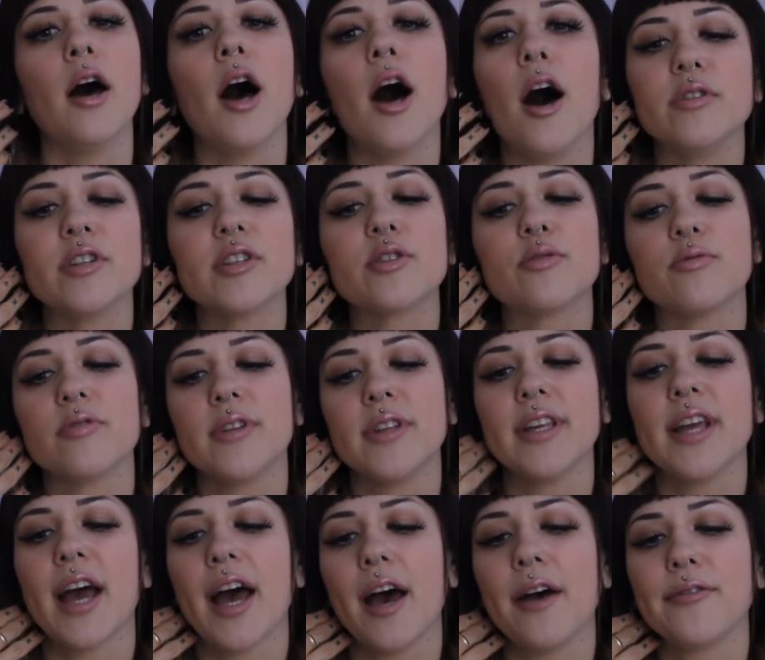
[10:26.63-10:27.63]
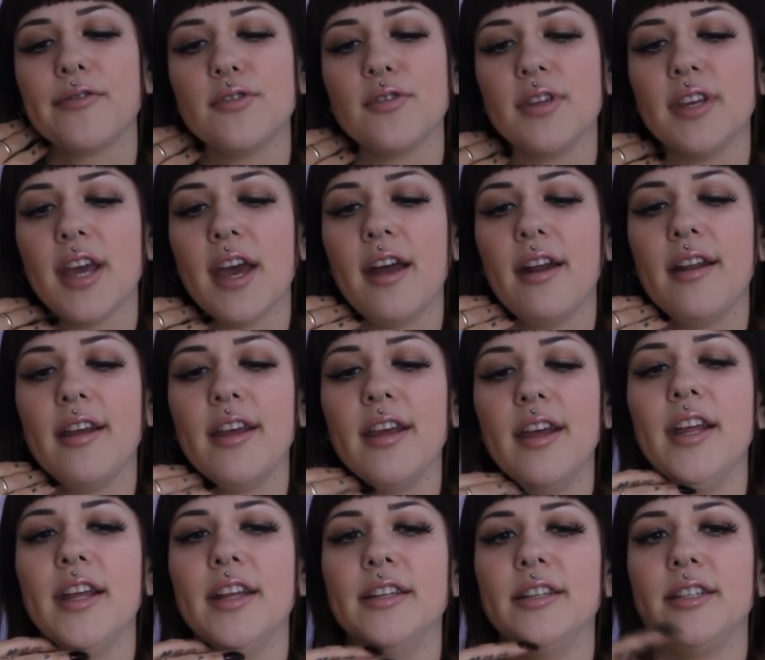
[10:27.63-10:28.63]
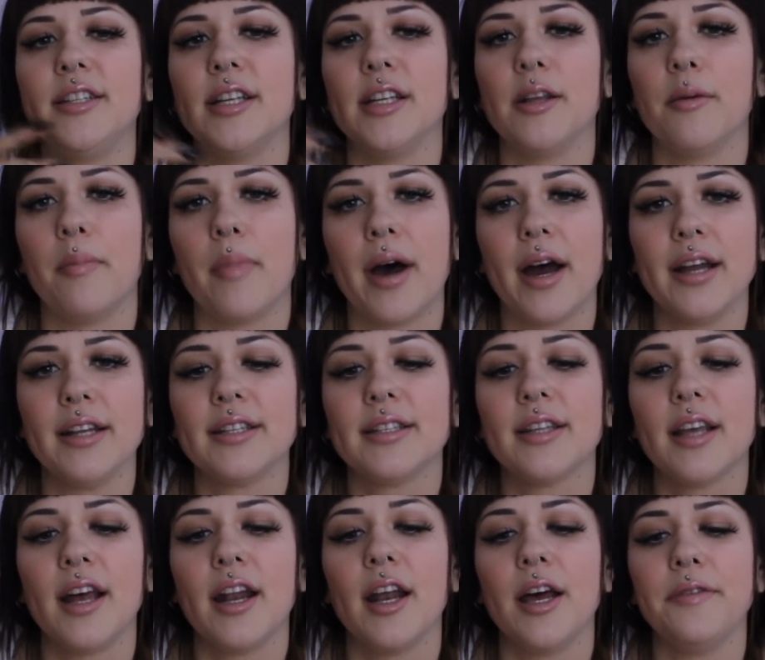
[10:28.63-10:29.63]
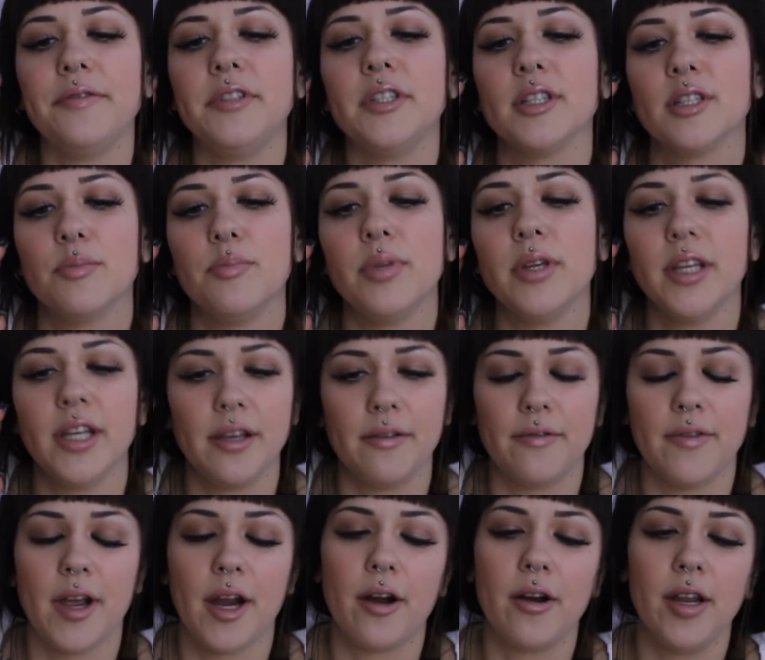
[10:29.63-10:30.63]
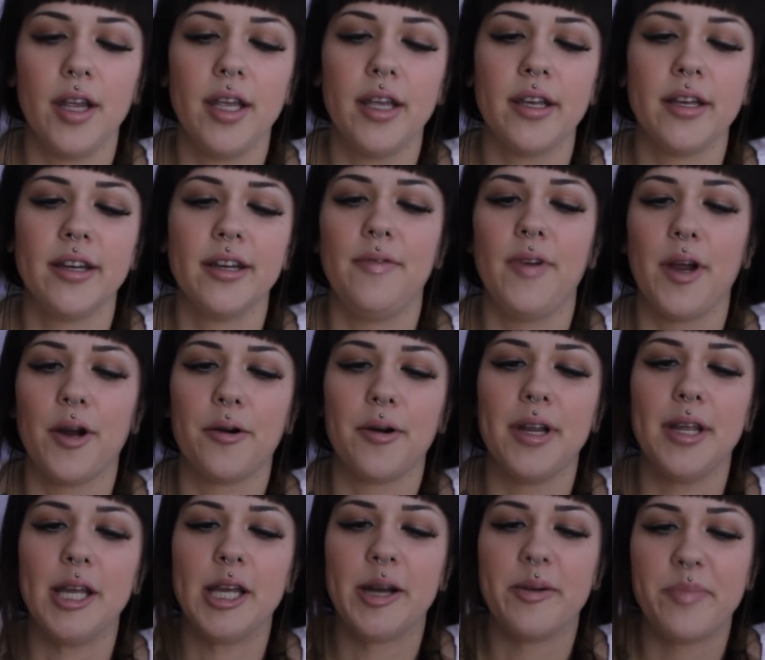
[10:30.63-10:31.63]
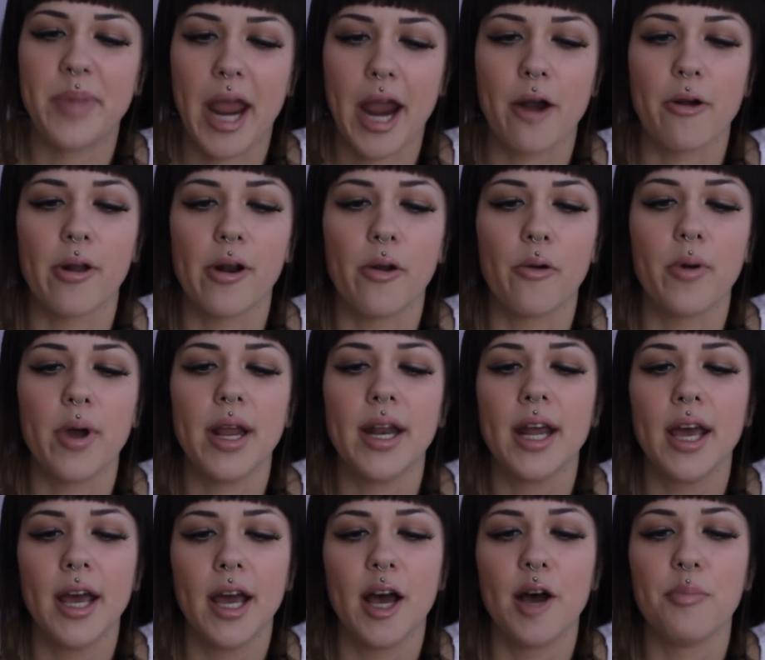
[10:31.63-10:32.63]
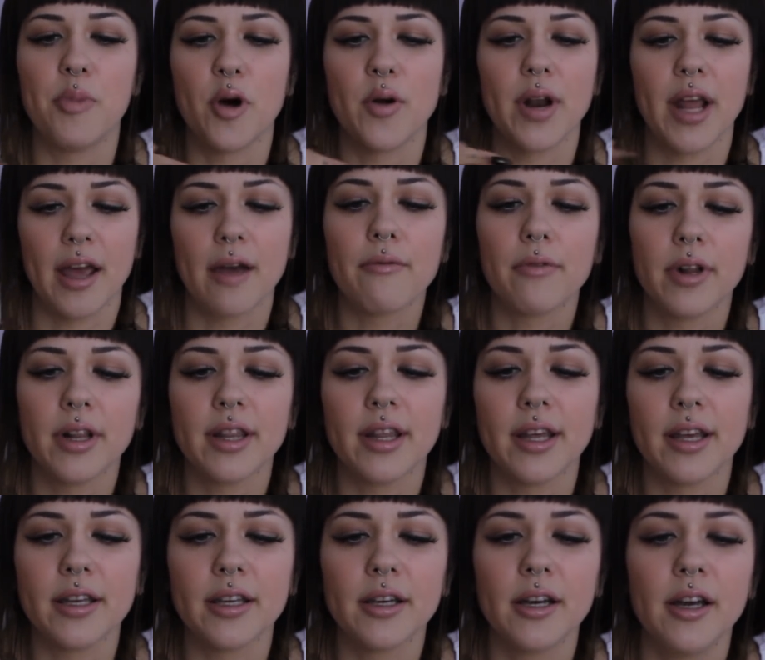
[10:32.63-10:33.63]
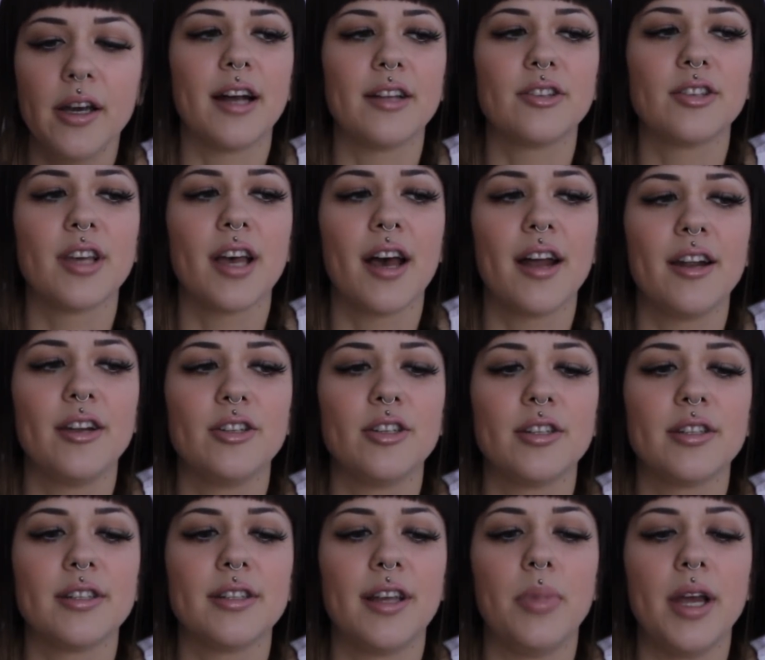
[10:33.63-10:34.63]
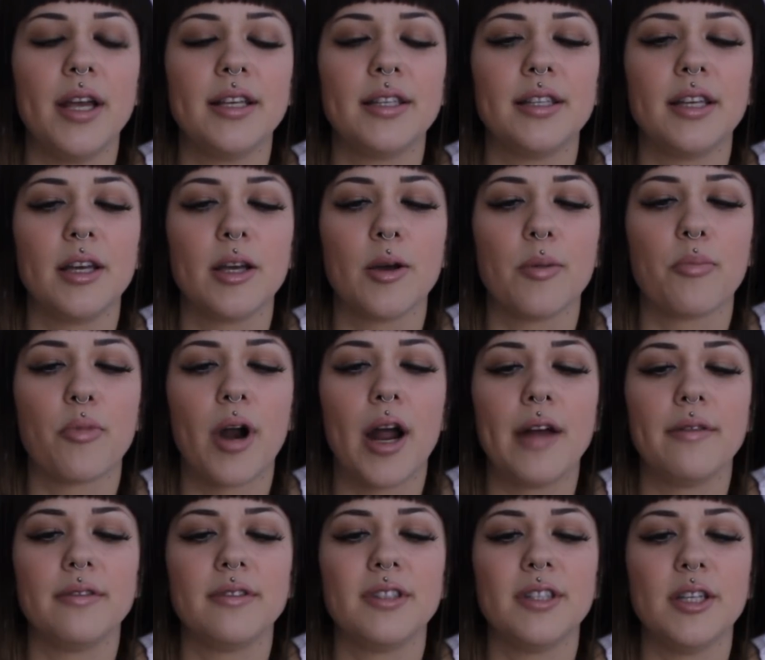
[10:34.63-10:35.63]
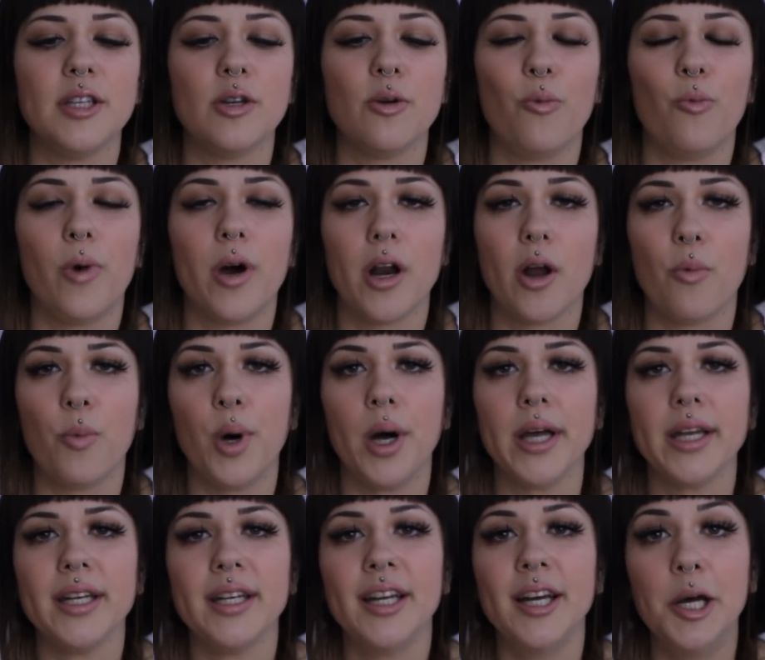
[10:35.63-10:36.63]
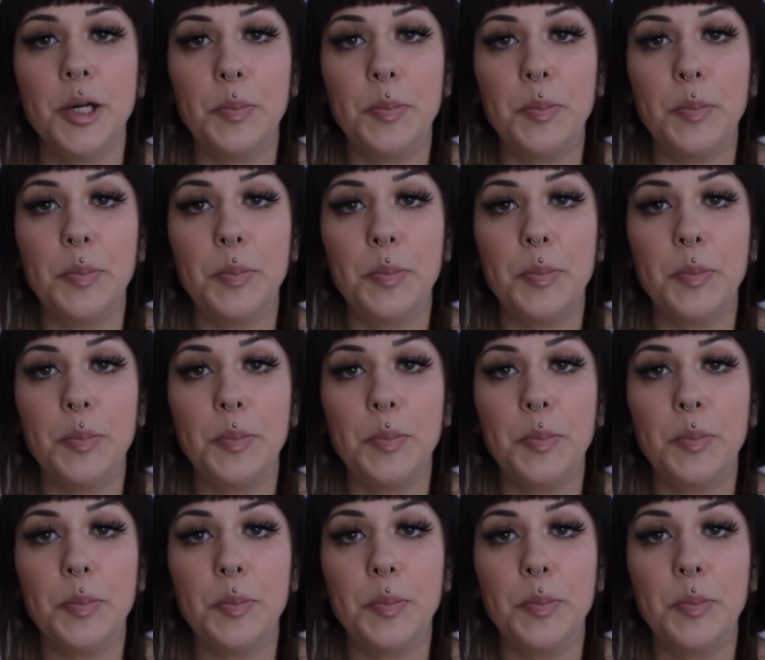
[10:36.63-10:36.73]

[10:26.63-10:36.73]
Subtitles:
You just really have to get into the mindset of just being very, very paranoid about everything. That's kind of just like basic privacy 101.